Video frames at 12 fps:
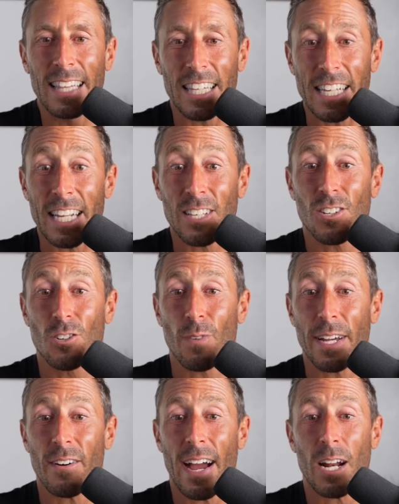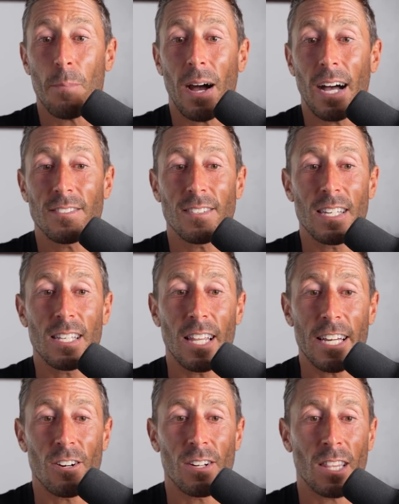leading to greater adiposity
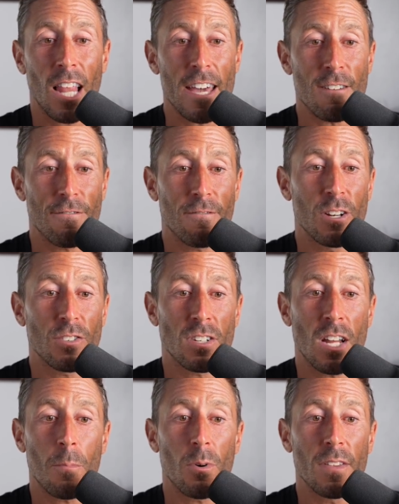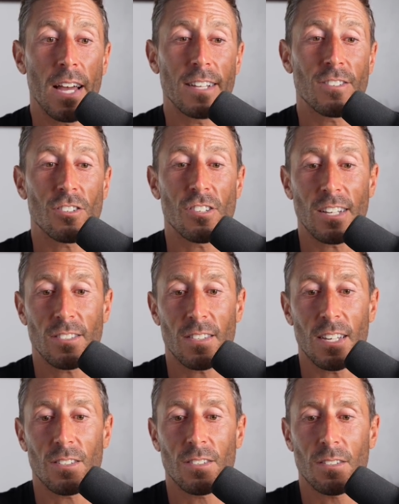later in life. There's a number that suggests
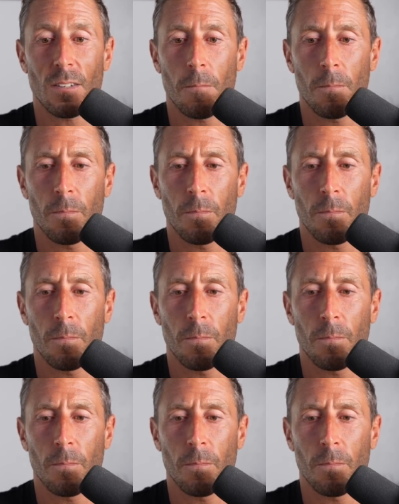this.